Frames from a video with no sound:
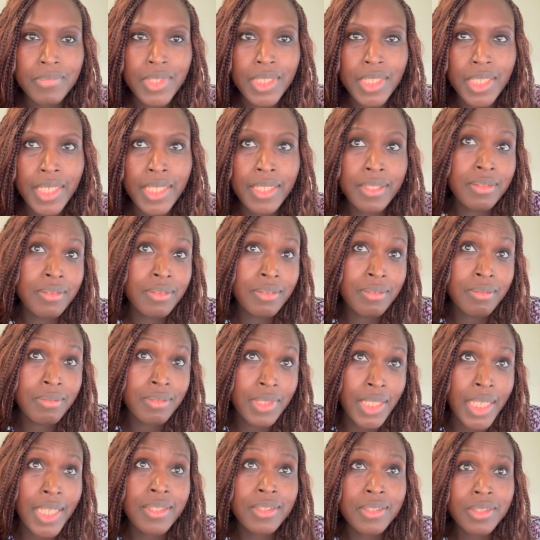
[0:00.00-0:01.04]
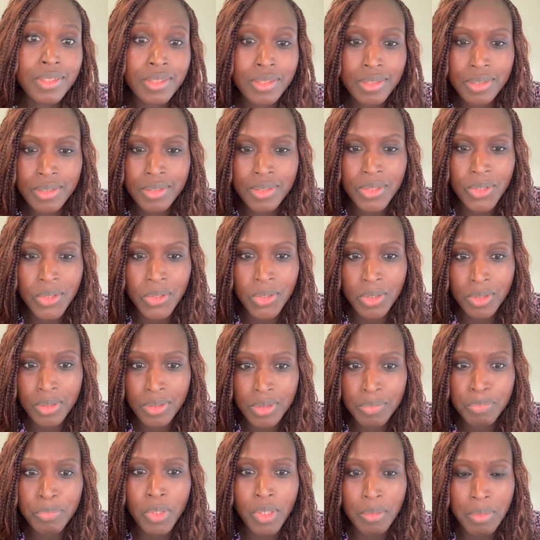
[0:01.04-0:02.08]
And that's,
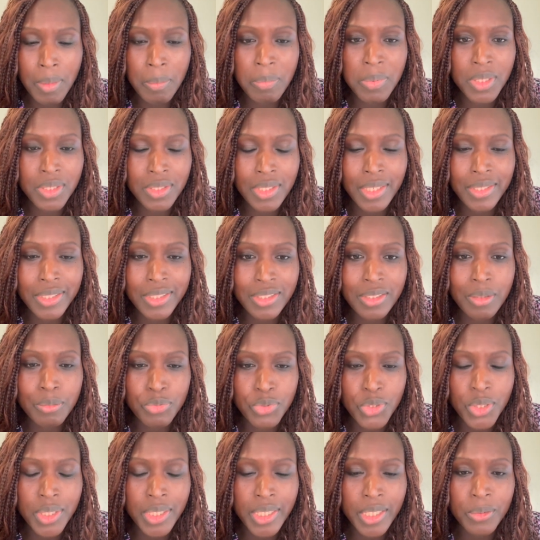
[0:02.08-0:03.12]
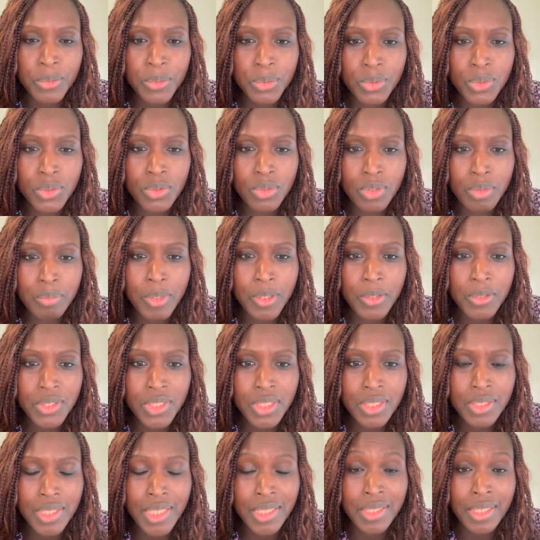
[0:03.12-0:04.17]
probably there is something I could do about
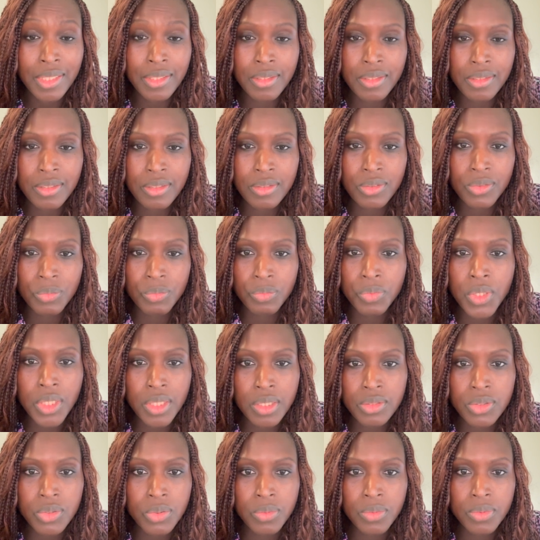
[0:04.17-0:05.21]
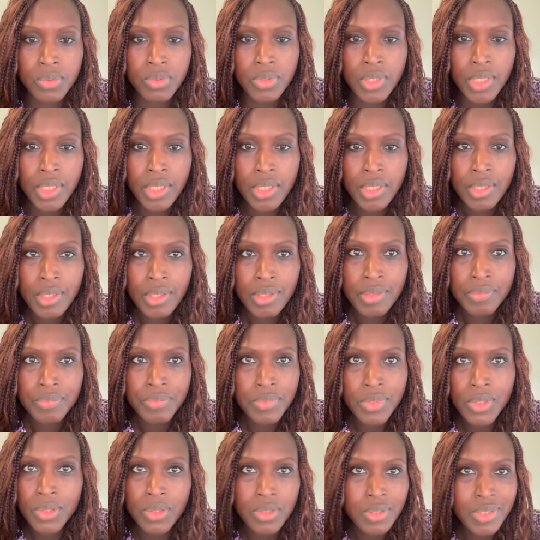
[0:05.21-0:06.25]
it. And I needed really to,
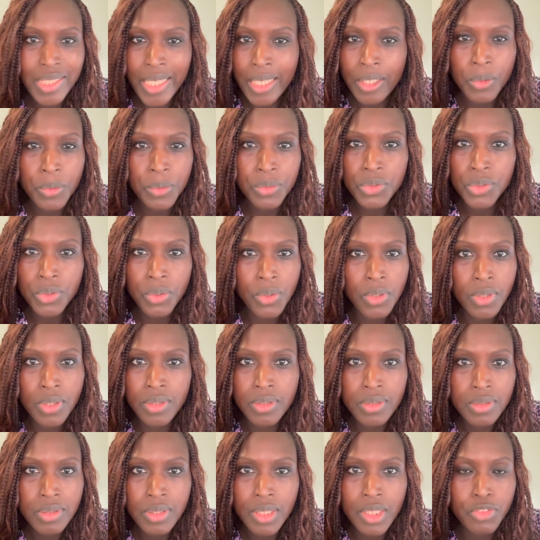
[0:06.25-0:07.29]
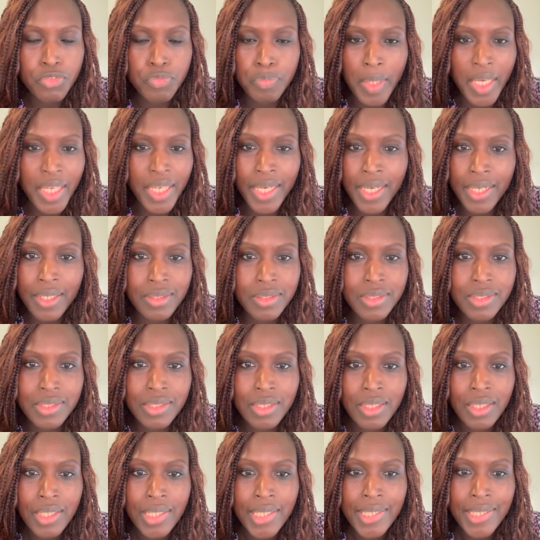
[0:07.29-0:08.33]
take control of my
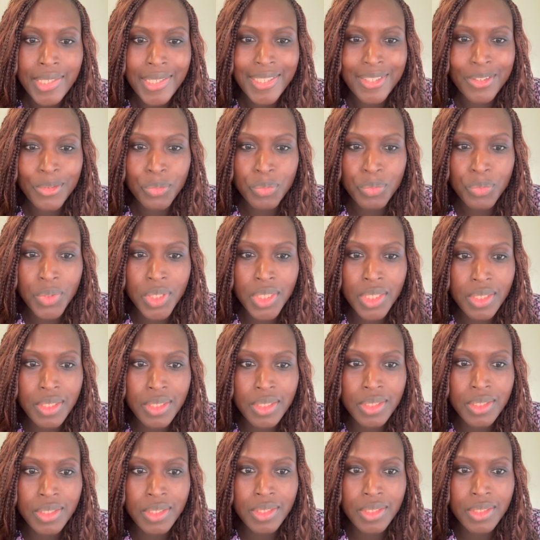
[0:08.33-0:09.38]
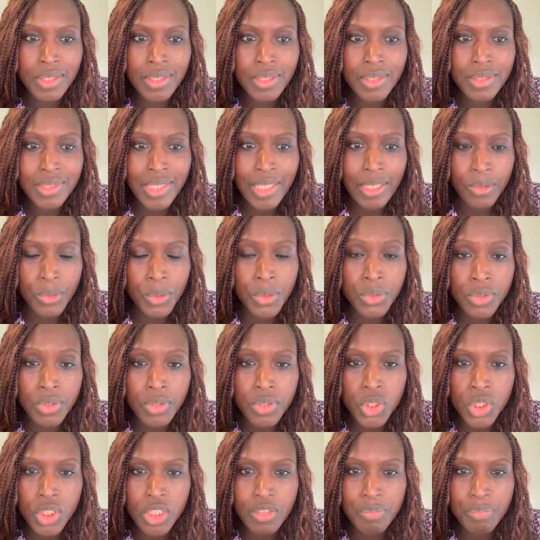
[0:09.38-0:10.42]
health and really take
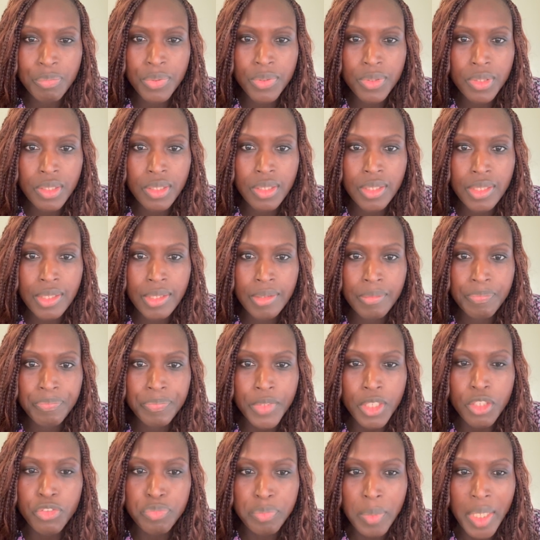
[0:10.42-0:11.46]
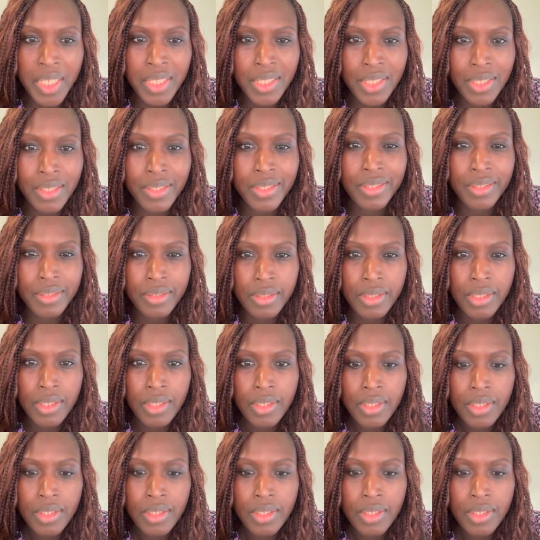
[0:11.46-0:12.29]
ownership of my healing